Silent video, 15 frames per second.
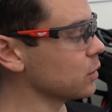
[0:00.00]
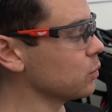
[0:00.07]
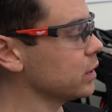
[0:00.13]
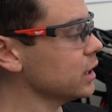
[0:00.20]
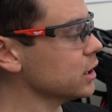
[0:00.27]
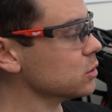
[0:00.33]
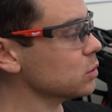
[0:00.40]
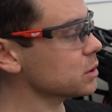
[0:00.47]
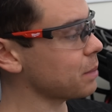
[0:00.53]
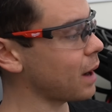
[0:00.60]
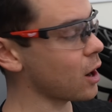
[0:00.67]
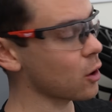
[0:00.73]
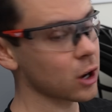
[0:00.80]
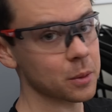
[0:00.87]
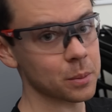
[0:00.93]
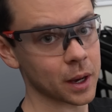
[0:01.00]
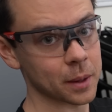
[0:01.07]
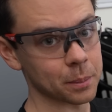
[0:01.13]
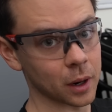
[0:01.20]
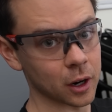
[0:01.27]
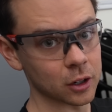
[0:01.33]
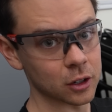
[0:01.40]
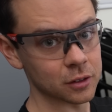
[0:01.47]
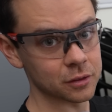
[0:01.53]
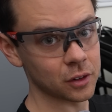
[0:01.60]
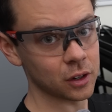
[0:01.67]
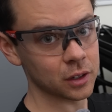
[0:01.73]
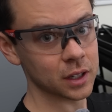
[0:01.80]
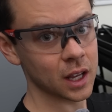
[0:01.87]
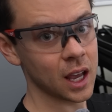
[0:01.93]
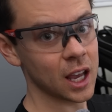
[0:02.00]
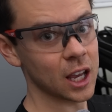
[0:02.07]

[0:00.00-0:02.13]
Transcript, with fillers: and when this was powering my bunker volt,